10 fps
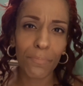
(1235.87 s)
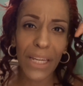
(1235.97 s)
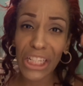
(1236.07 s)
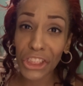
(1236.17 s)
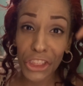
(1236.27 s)

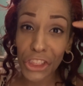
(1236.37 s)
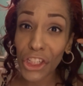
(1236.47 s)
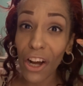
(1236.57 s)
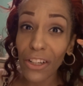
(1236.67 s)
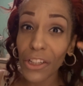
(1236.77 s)

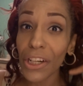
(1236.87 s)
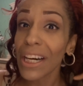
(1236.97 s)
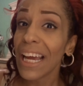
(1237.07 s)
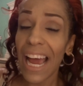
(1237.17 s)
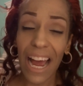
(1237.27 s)
peachish color
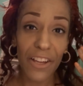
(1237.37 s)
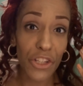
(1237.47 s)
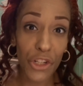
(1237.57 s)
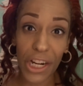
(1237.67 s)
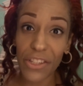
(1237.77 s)

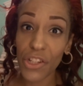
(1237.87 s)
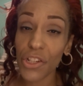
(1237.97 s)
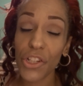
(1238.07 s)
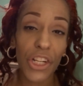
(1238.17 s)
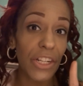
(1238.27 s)
as a
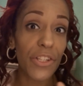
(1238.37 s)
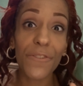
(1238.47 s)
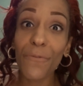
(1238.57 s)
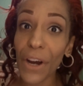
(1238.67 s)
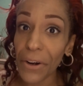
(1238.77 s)
transition shade.
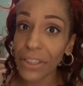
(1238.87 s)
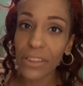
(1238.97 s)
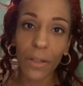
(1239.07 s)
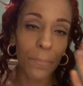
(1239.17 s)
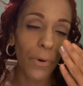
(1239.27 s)
Just very
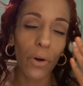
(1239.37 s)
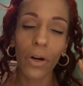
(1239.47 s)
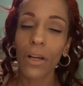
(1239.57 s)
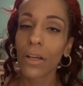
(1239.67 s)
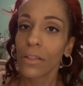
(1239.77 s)

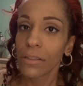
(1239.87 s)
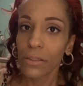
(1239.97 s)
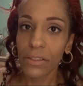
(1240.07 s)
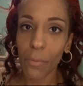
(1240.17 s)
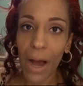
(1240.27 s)
simple.
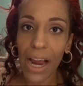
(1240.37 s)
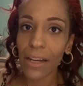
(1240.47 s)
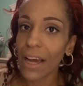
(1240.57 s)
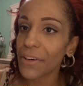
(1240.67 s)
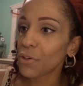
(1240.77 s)
Some
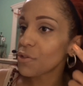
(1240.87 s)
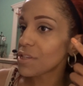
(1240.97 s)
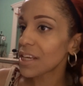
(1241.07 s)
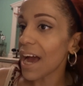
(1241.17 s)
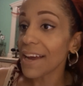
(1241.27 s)
eyeliner. You
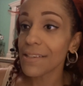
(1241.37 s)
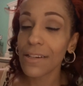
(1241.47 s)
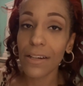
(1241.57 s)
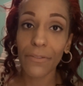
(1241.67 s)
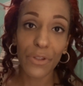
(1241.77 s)
see, I
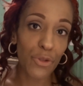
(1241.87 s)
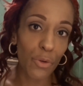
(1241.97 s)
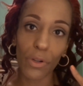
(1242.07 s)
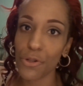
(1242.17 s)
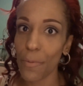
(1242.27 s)
didn't even
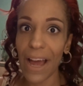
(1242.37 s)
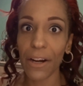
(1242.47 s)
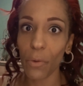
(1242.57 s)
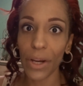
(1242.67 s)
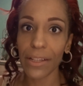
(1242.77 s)
do a
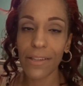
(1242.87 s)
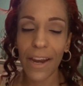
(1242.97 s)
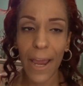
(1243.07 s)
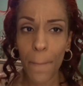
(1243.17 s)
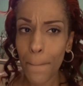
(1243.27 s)
dramatic wing
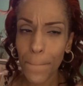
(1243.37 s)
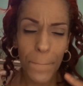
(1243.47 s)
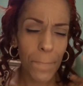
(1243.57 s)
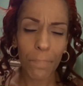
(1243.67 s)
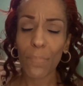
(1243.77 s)
today.
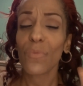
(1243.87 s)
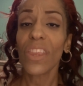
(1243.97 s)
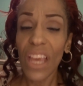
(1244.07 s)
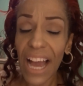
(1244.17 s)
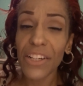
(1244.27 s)

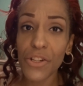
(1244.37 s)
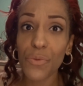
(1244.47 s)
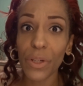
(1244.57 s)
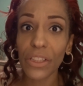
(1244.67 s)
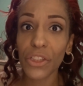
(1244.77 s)
I
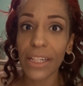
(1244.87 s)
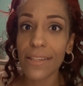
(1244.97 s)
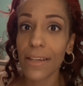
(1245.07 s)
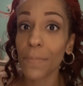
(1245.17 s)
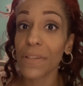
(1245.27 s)
just really tried
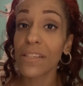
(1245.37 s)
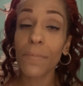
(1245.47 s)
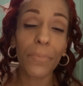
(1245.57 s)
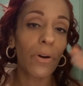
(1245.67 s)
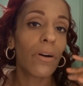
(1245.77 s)
to keep it
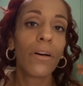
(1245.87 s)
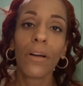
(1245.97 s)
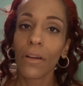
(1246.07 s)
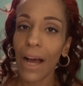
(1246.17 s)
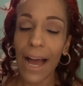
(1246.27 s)
simple.
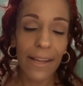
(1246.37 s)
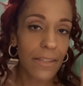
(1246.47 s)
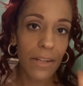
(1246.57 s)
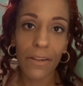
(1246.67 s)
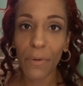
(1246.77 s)
I
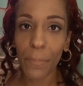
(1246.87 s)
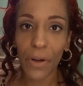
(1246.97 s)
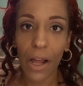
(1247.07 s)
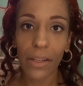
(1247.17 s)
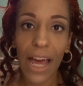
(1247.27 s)
didn't even
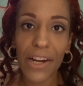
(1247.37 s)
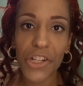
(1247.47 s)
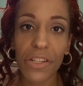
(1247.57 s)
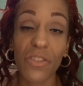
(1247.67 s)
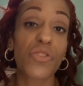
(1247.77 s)
put on
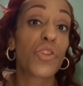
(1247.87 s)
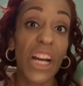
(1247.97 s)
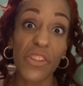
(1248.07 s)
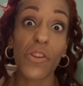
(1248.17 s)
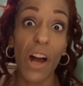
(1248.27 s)
lashes because you
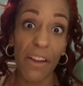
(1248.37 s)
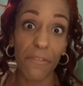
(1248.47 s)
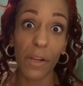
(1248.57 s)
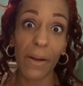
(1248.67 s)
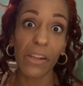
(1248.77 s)
guys know how I
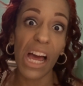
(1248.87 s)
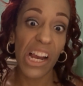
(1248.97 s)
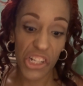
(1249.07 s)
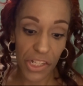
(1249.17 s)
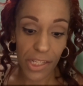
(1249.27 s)
feel about
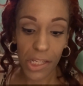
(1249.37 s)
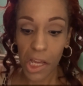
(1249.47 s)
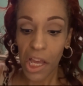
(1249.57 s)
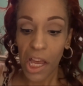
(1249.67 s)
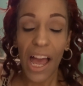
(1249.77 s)
lashes.
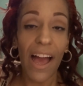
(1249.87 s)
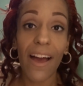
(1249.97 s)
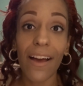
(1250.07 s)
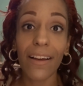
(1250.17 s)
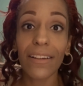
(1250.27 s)

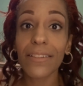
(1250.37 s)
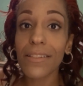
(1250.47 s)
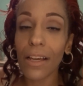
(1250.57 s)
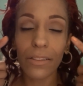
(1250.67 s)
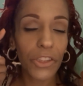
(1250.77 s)

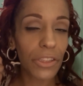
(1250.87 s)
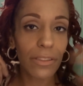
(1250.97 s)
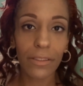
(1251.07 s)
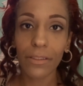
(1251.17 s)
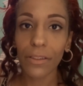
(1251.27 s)
And
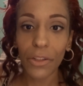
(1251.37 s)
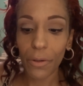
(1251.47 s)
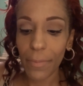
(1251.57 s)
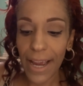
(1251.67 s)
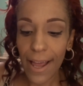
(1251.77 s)
just, you
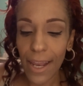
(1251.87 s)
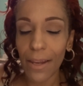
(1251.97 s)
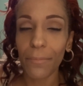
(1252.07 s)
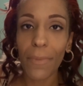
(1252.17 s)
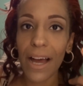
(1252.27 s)
know,
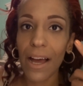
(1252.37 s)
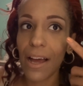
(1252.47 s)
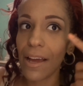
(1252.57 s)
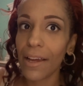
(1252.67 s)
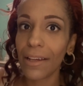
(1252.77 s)

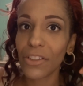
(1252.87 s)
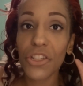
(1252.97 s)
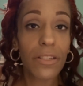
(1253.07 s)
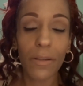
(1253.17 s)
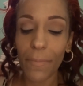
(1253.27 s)
my
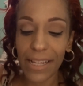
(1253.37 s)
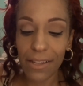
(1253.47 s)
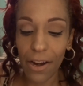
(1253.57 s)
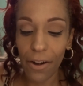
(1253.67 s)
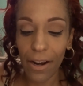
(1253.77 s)
just some
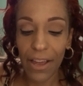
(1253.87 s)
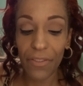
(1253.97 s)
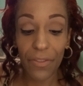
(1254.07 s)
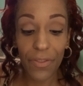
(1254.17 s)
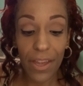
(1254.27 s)
mascara.
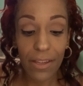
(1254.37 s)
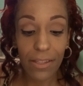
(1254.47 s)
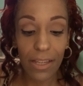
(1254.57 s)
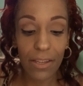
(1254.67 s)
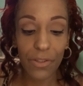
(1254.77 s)
And then
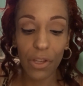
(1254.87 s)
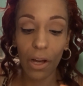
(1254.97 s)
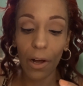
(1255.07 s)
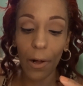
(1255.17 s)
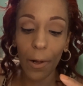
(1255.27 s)
this is
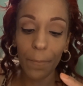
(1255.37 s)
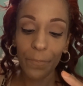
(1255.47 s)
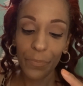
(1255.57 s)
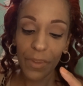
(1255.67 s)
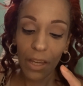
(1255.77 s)
the
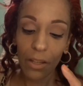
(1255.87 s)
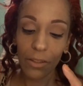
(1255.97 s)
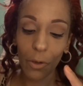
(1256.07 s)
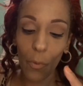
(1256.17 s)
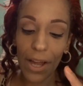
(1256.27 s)

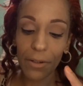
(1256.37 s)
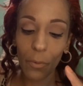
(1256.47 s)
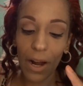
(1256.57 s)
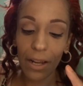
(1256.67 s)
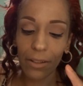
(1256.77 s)
Wet n
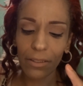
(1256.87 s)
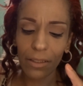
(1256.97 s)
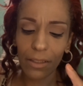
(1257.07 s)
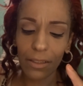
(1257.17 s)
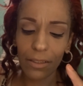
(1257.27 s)
Wild,
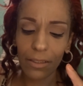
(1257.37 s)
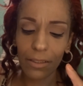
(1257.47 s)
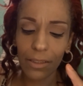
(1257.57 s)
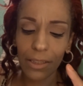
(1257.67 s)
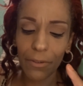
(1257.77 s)
the
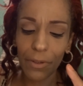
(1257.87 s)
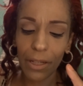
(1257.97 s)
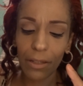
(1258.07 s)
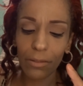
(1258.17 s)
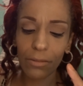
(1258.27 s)

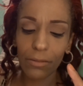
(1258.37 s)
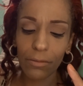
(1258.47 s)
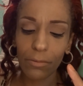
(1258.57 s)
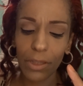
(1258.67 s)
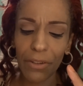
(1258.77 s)

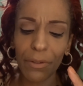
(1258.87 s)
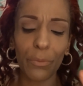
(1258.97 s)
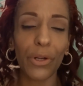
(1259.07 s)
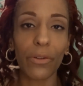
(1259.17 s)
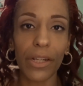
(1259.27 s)

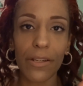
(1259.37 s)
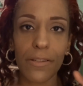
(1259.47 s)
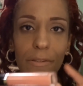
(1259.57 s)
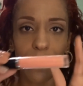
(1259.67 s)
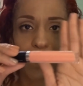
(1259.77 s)
giving
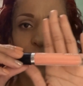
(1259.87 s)
realness.